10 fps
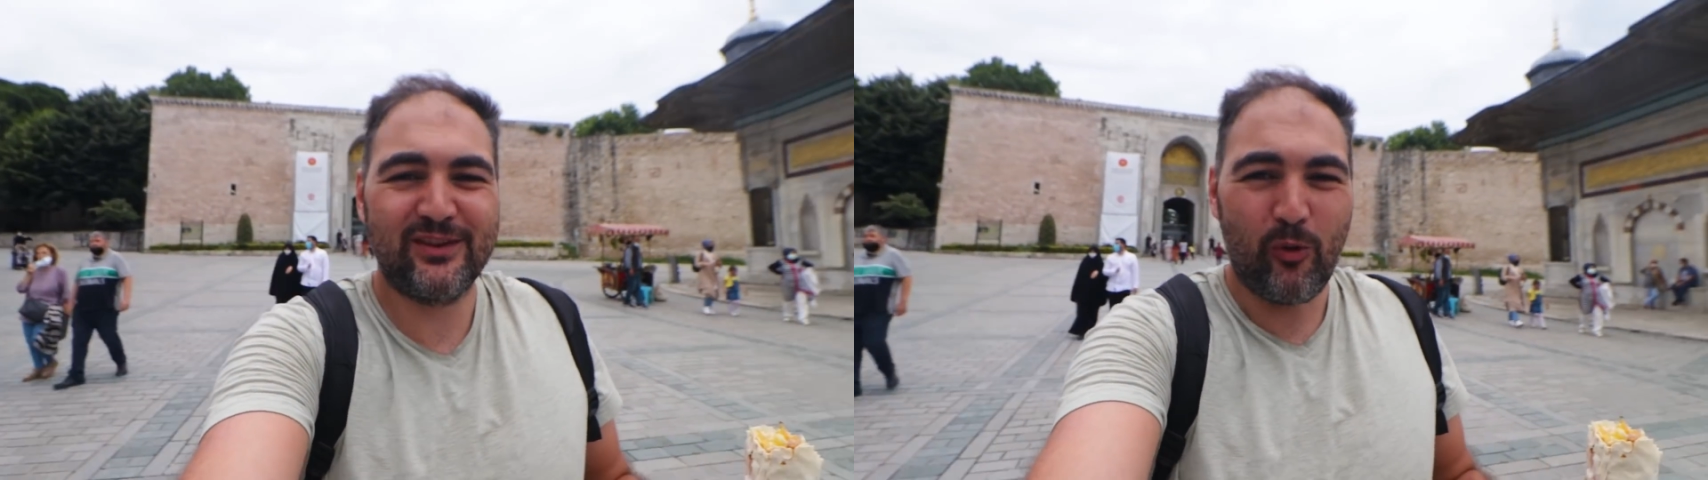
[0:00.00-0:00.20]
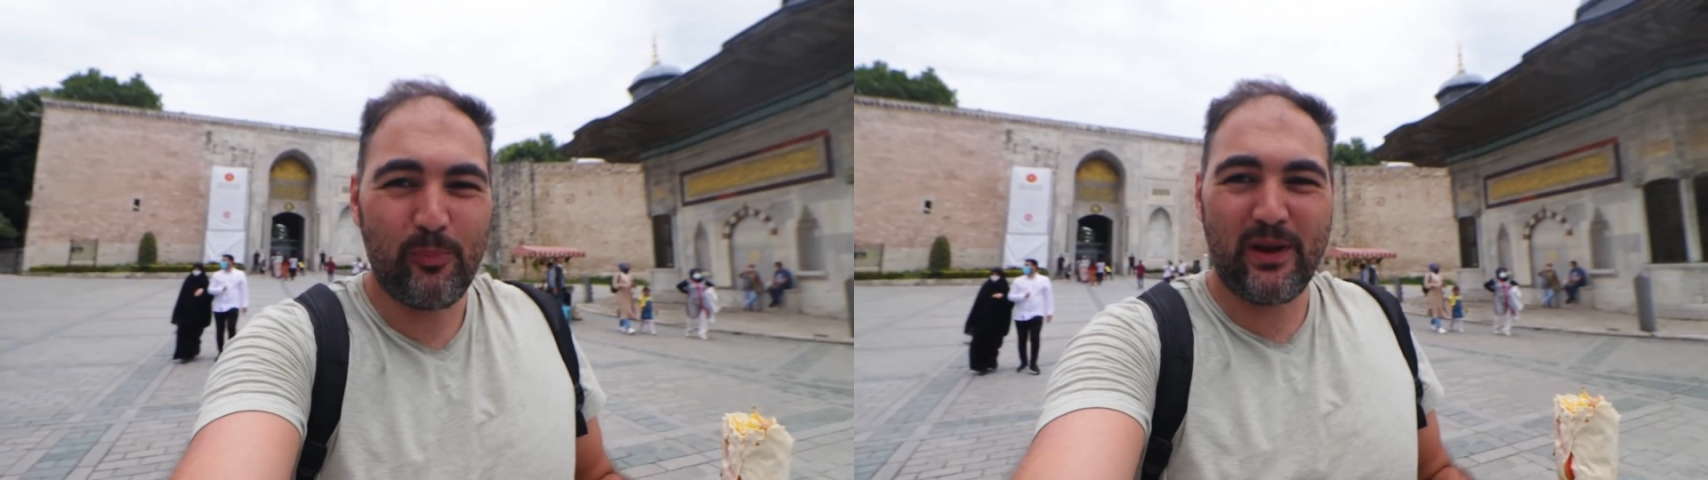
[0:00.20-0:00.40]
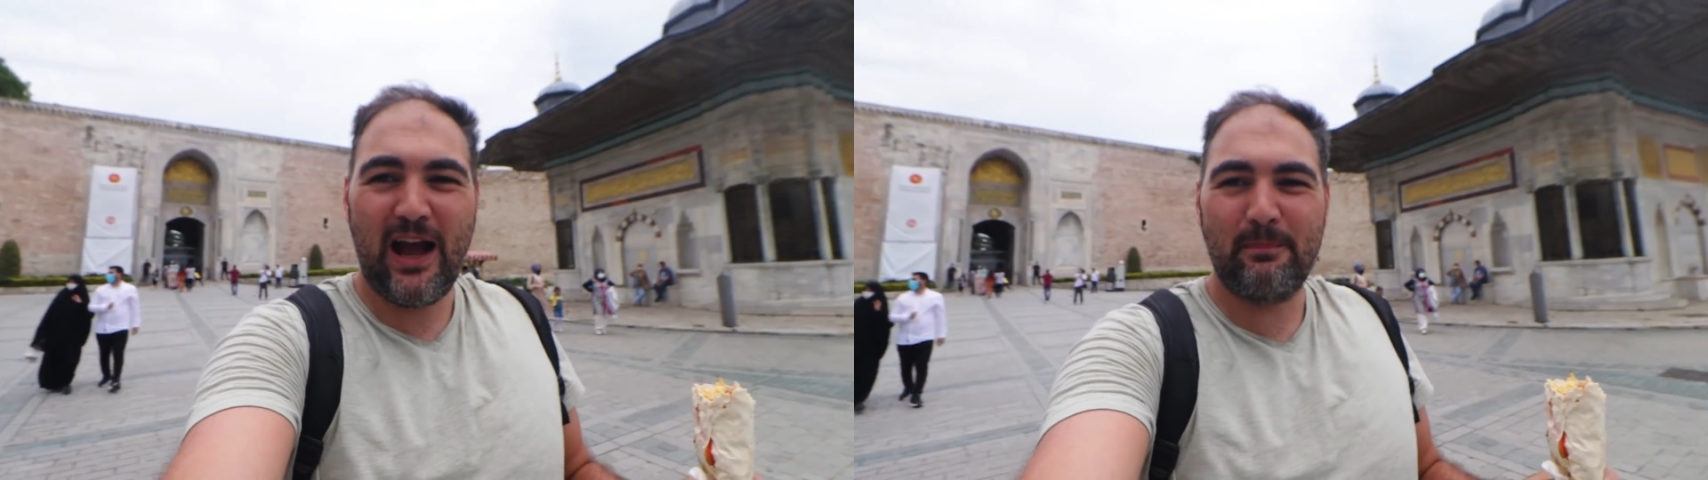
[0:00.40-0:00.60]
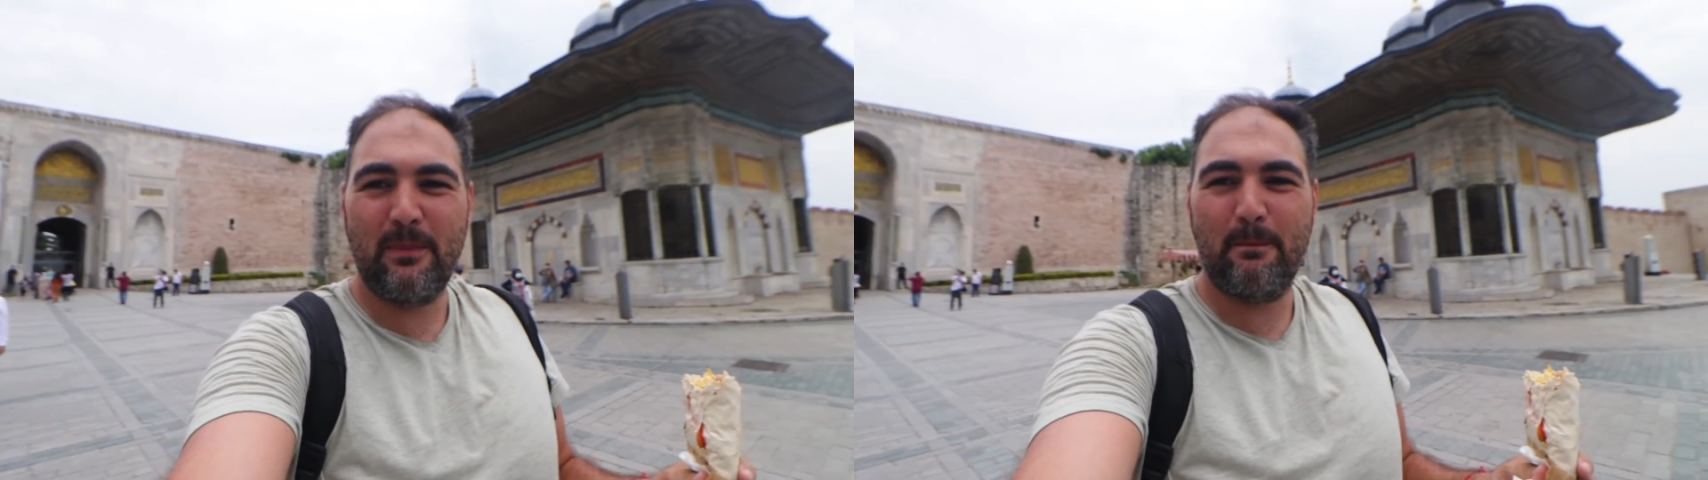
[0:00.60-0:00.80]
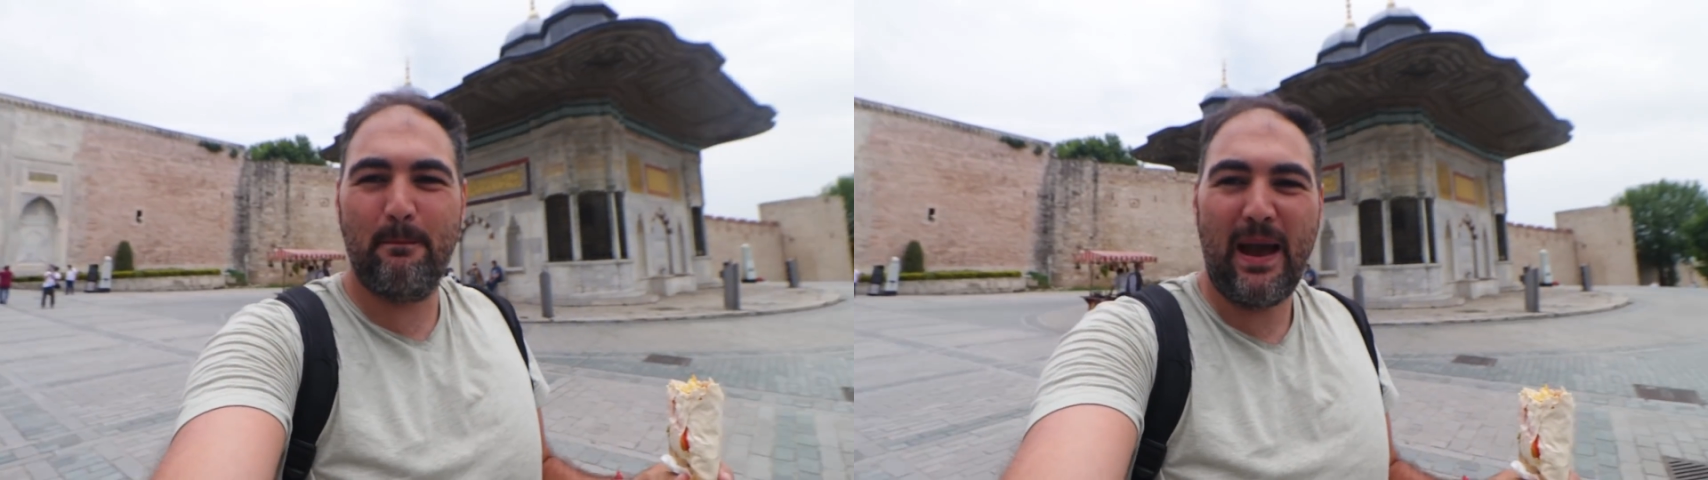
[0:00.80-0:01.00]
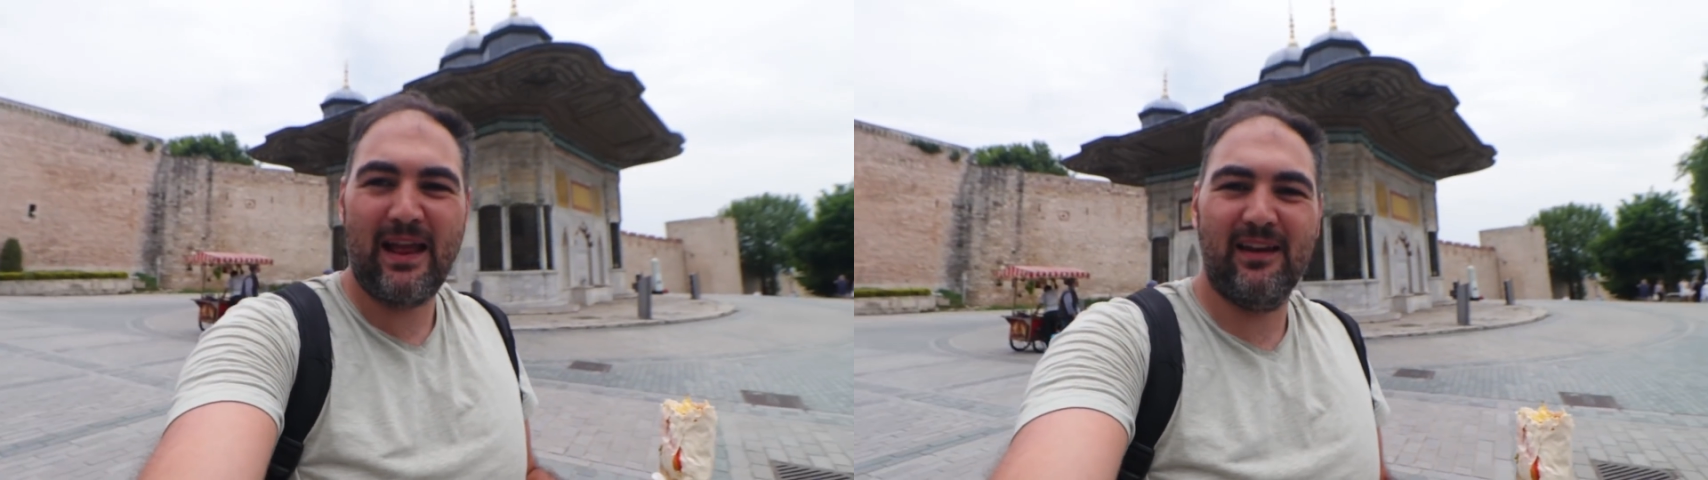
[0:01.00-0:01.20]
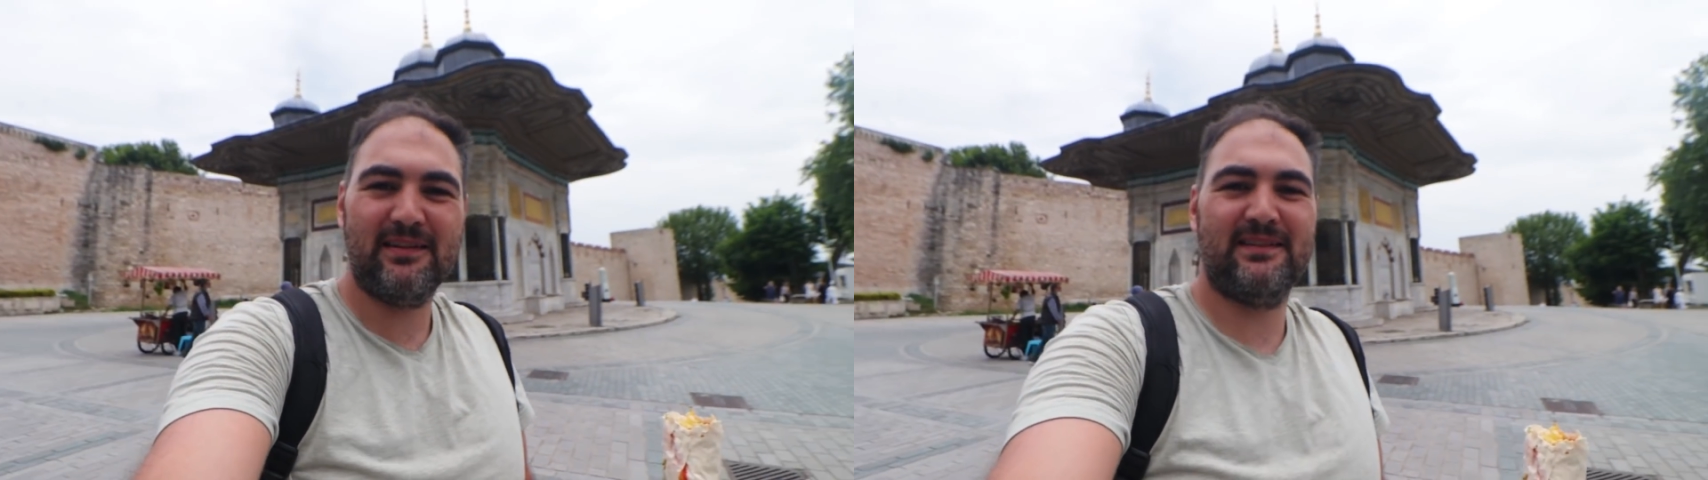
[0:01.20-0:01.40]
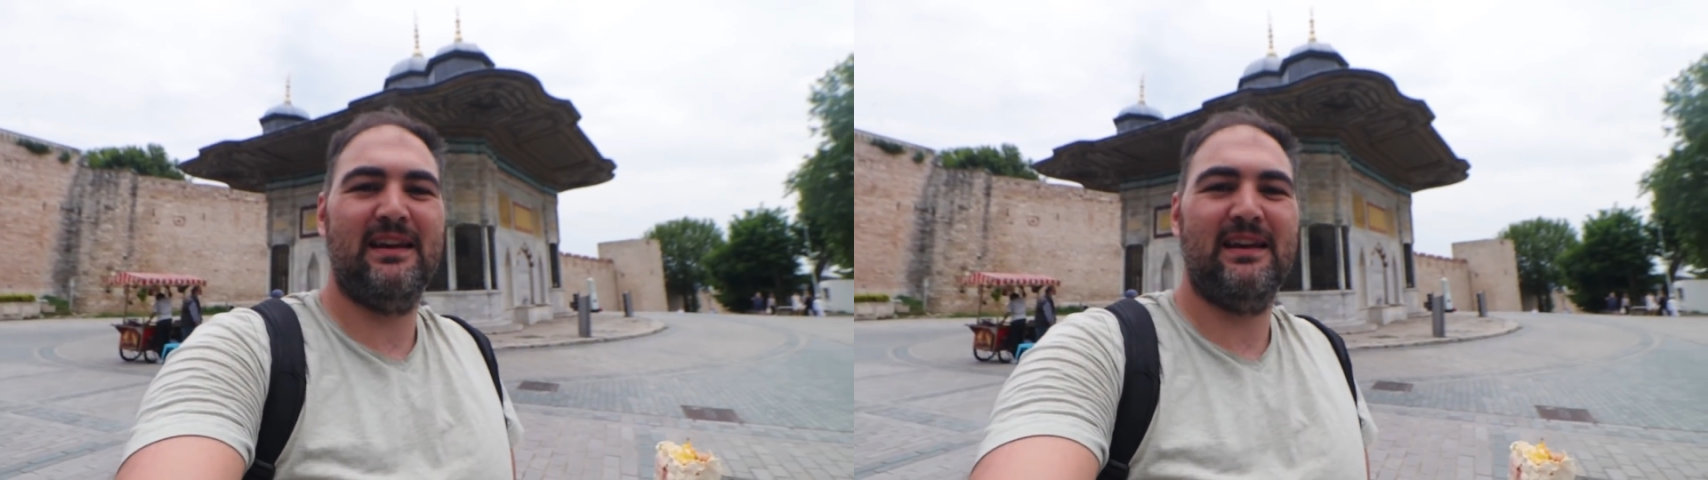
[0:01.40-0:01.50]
Topkapi Palace.